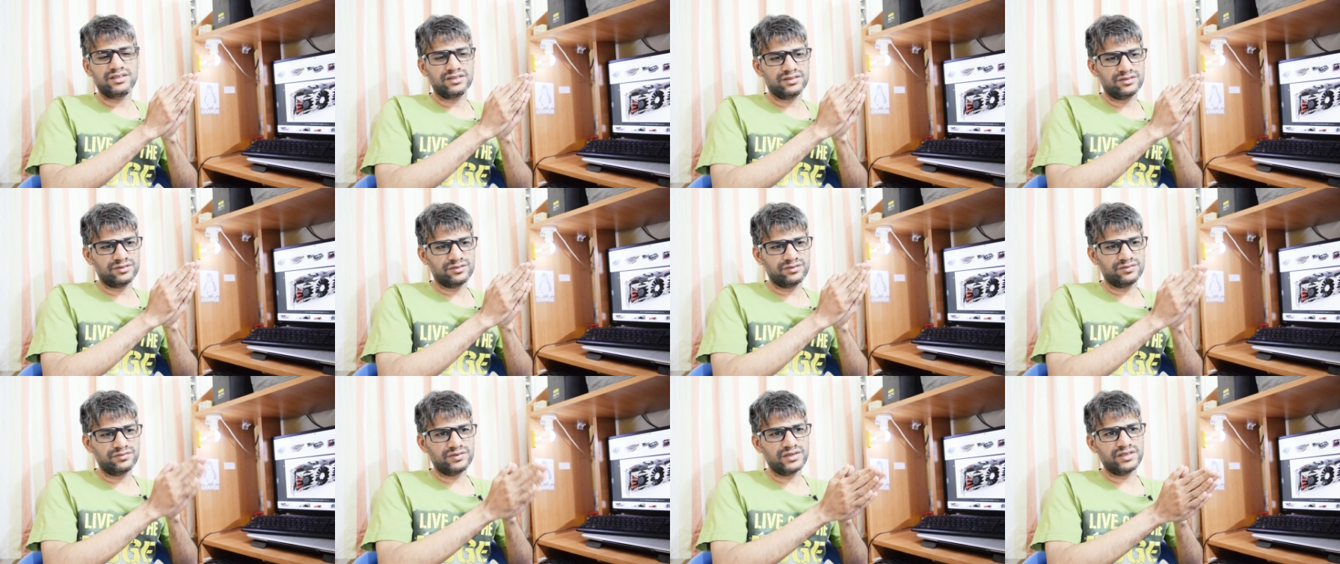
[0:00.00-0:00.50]
You
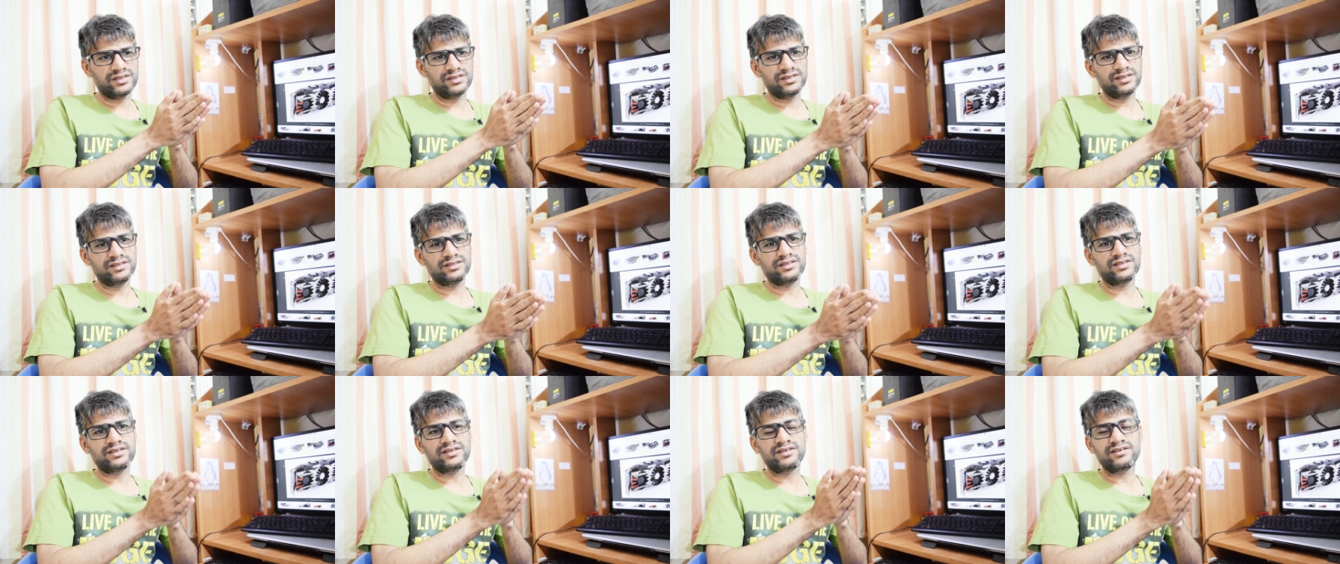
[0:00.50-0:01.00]
know,
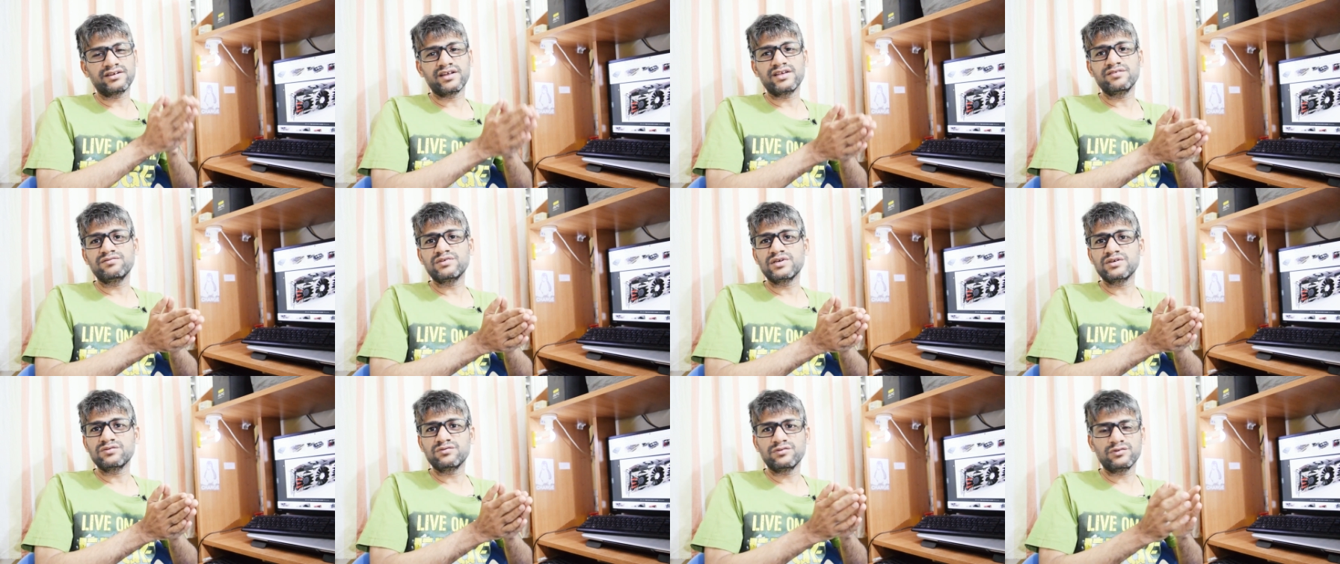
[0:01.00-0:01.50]
finally, the
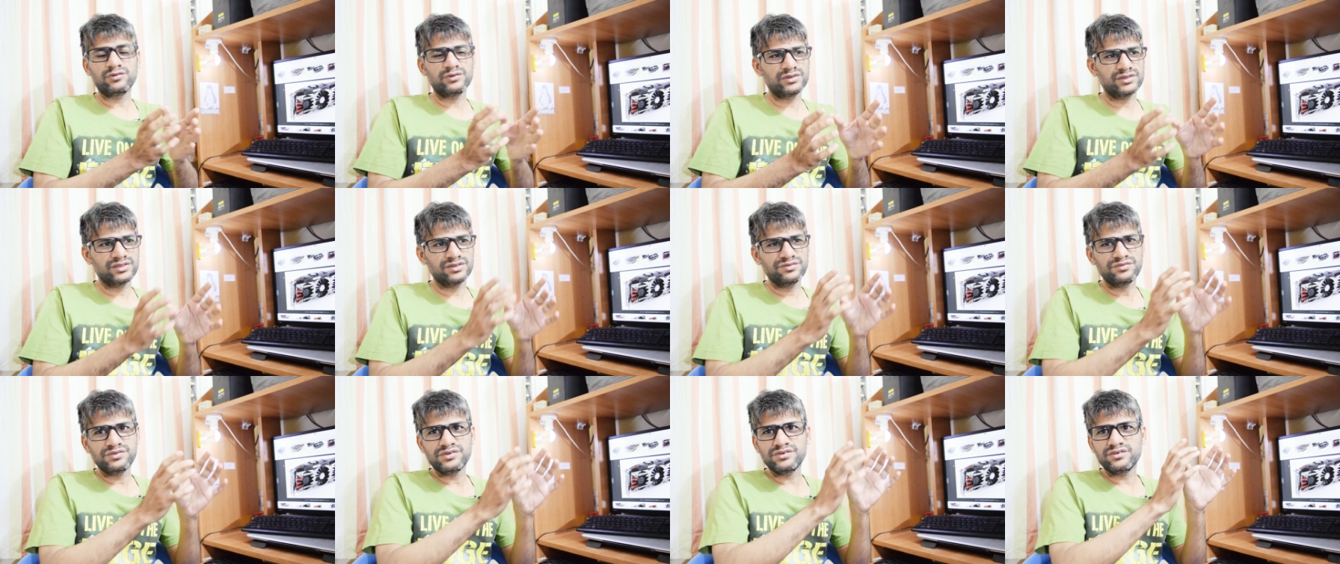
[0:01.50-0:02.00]
driving
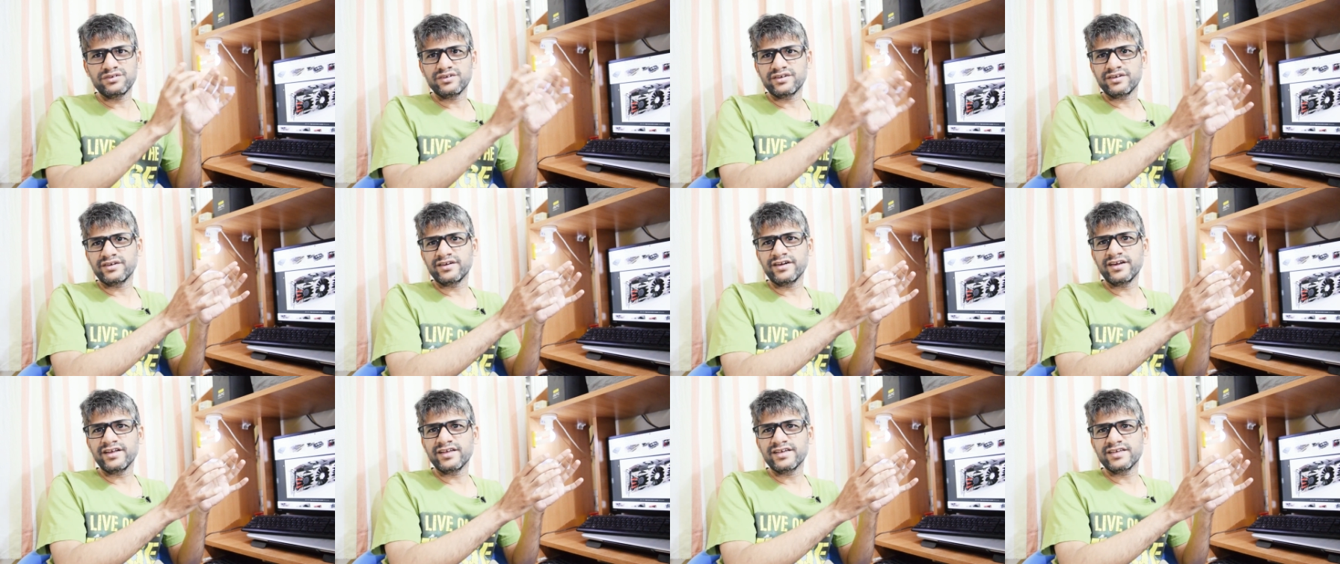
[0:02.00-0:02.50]
force, if you
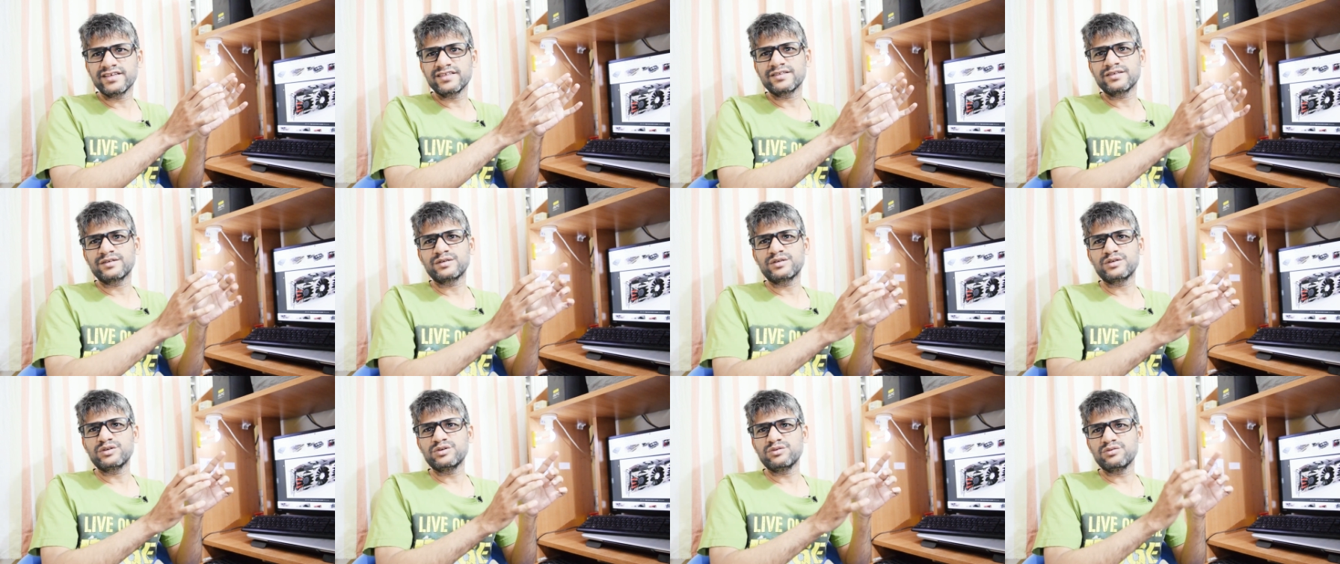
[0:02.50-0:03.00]
trace,
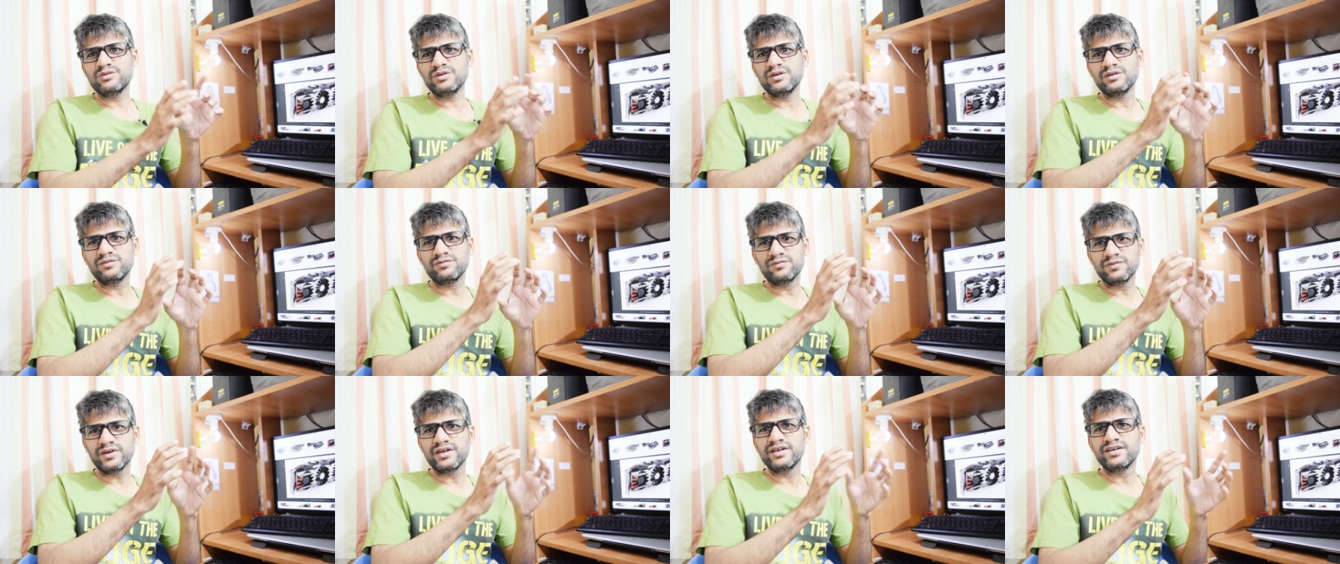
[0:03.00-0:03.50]
you will
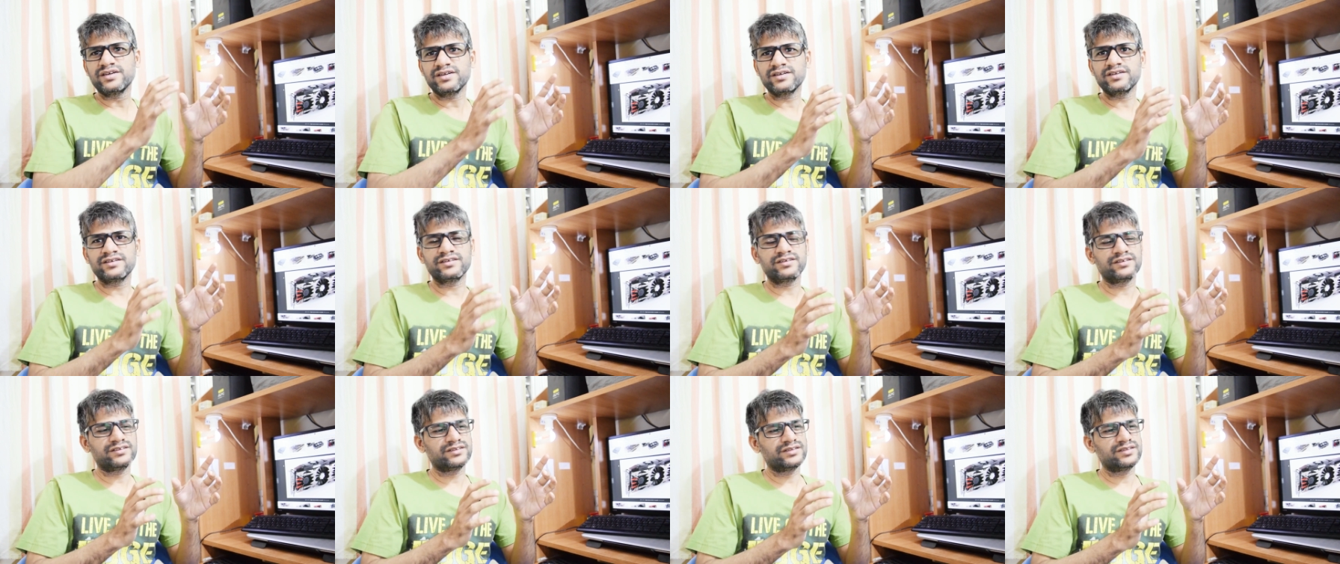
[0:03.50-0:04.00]
find
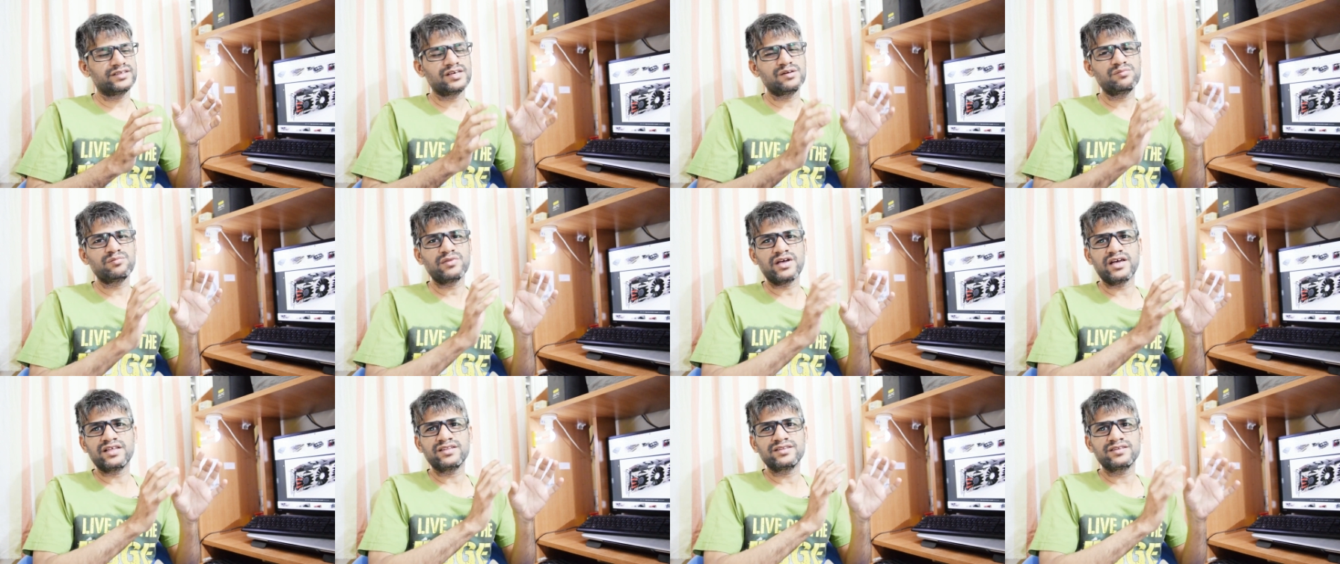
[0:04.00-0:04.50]
uh,
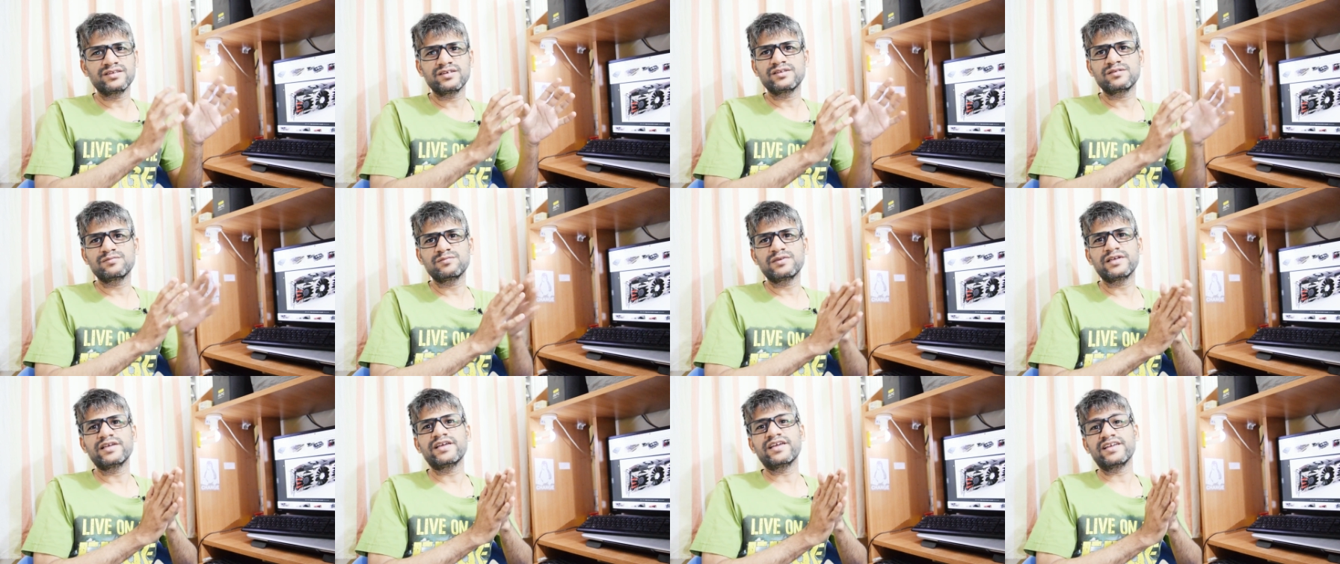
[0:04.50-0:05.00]
some answers
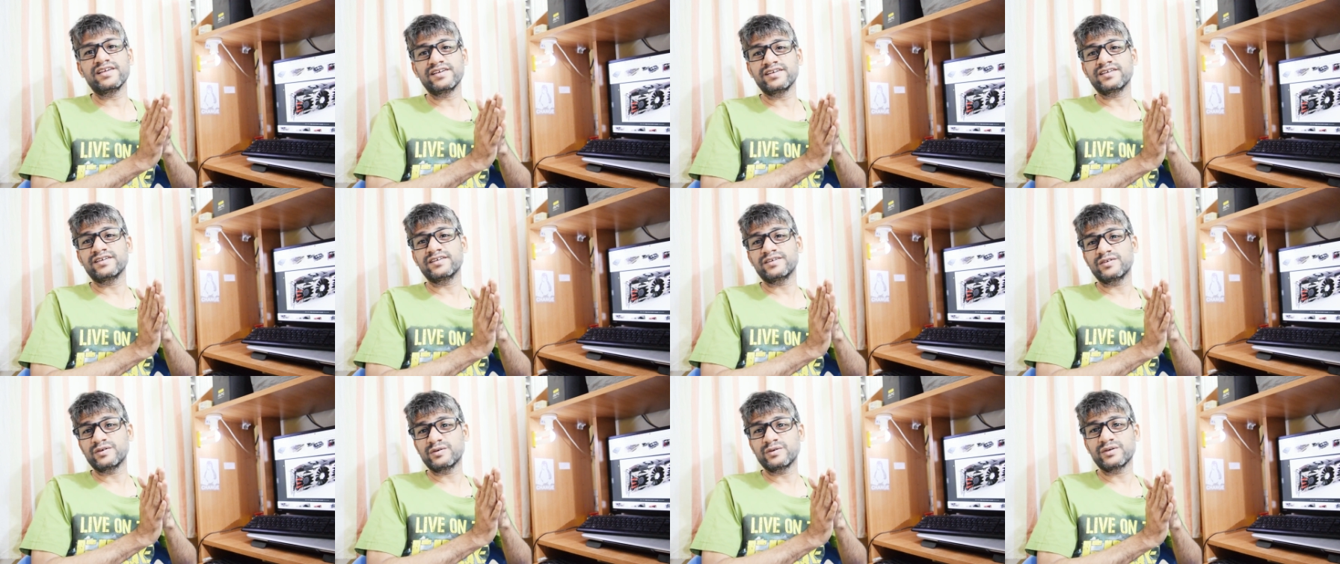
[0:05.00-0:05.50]
behind it.